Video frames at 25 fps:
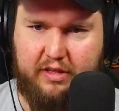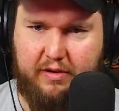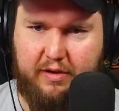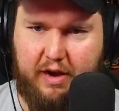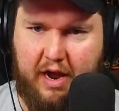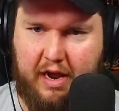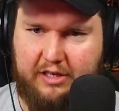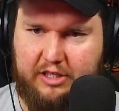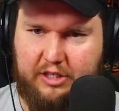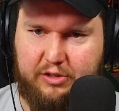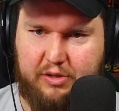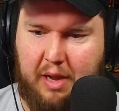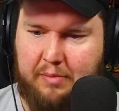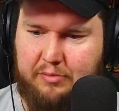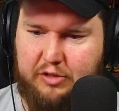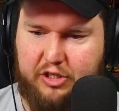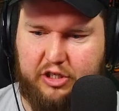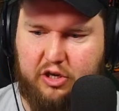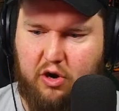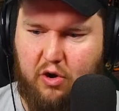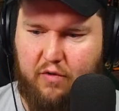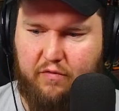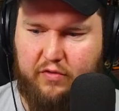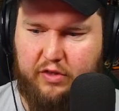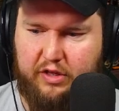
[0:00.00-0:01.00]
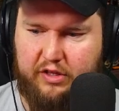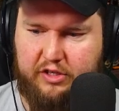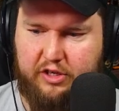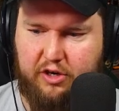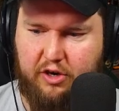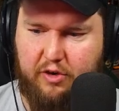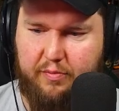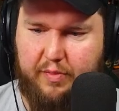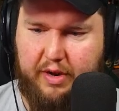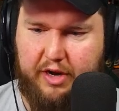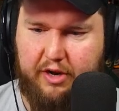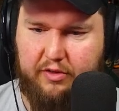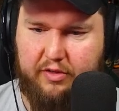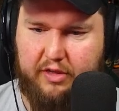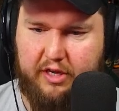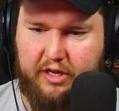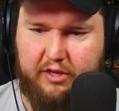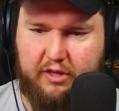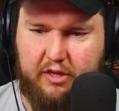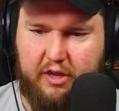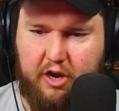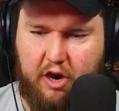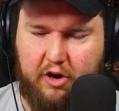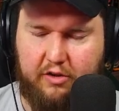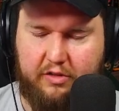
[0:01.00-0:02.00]
I'm just going for the turn meter there,
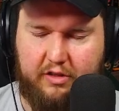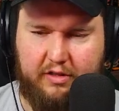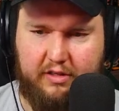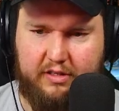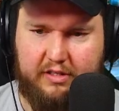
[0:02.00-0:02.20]
or